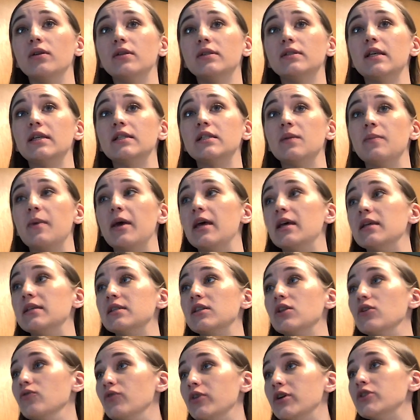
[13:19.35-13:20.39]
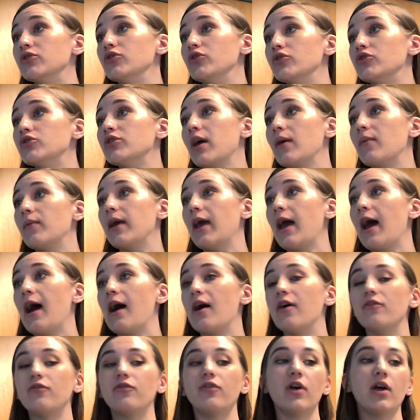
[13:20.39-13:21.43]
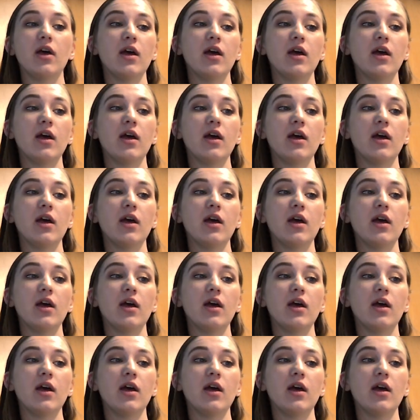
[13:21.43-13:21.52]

system is and the research that we have.